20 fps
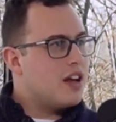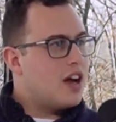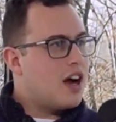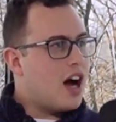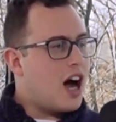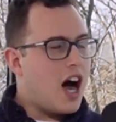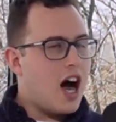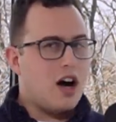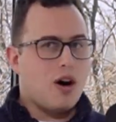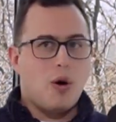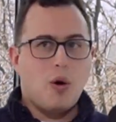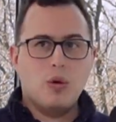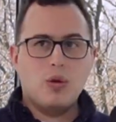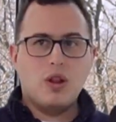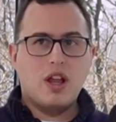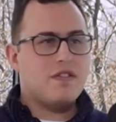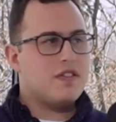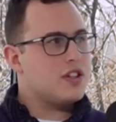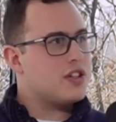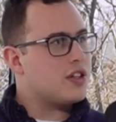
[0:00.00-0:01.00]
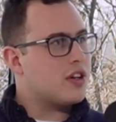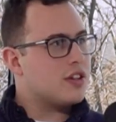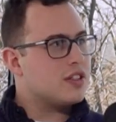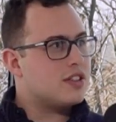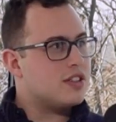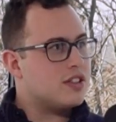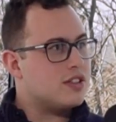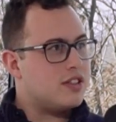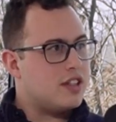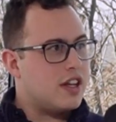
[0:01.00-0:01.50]
Whole life insurance
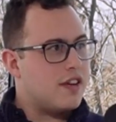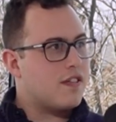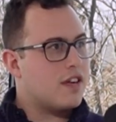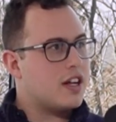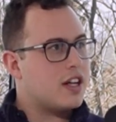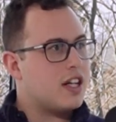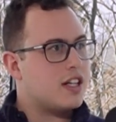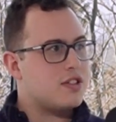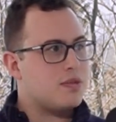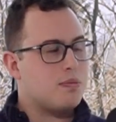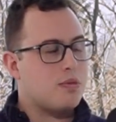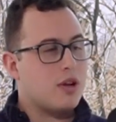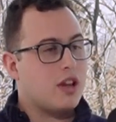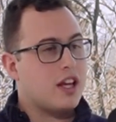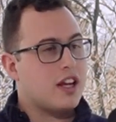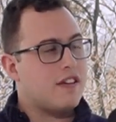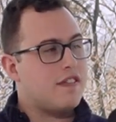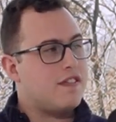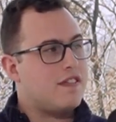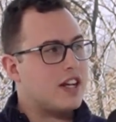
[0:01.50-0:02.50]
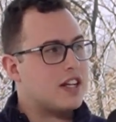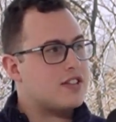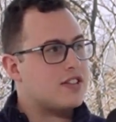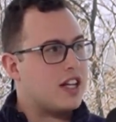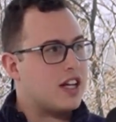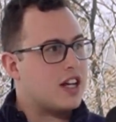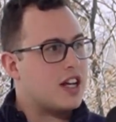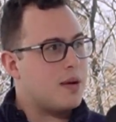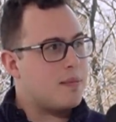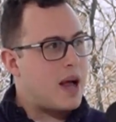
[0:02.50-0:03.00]
is different. It's more like a fixed
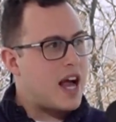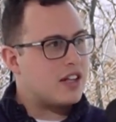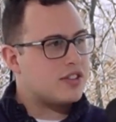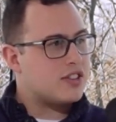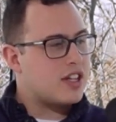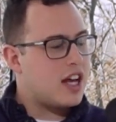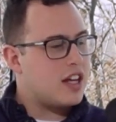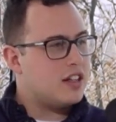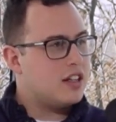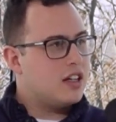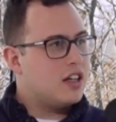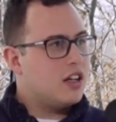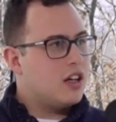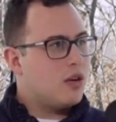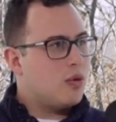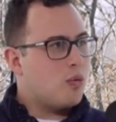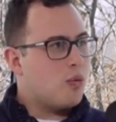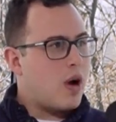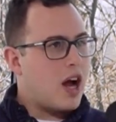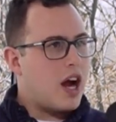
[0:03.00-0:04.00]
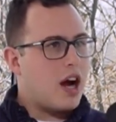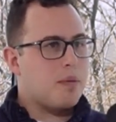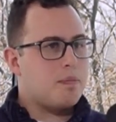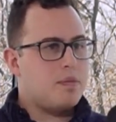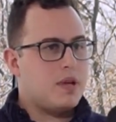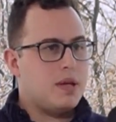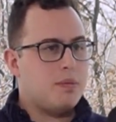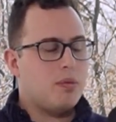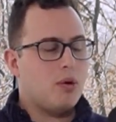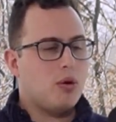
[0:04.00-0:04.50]
income asset where
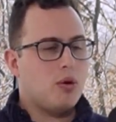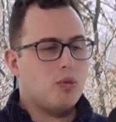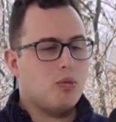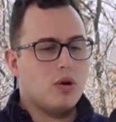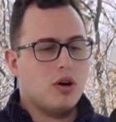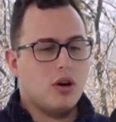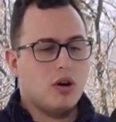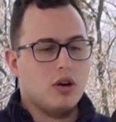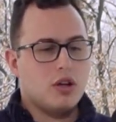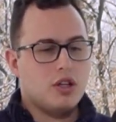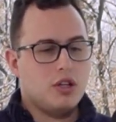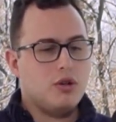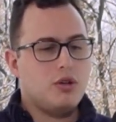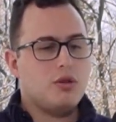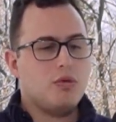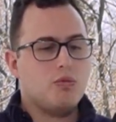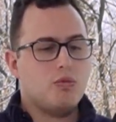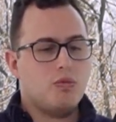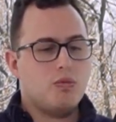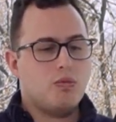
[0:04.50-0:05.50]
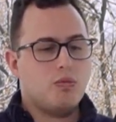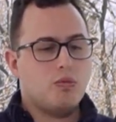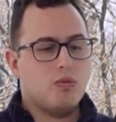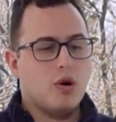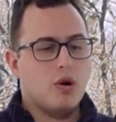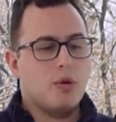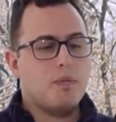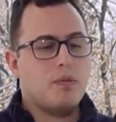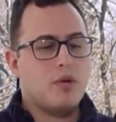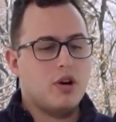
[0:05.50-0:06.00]
people will
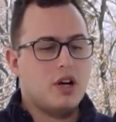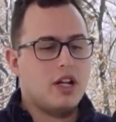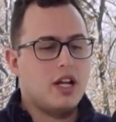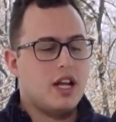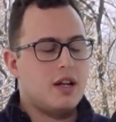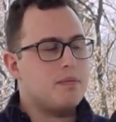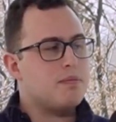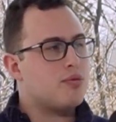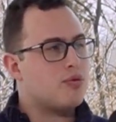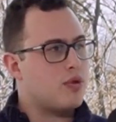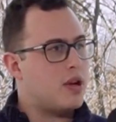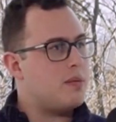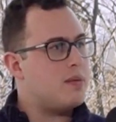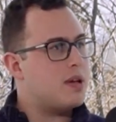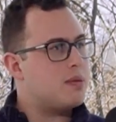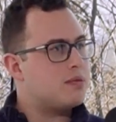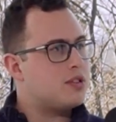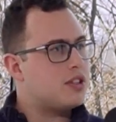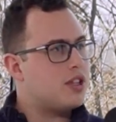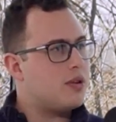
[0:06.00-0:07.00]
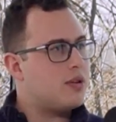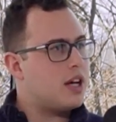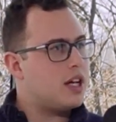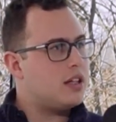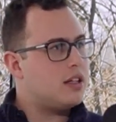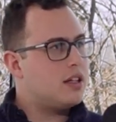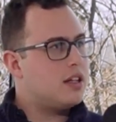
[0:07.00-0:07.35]
put in premiums to it.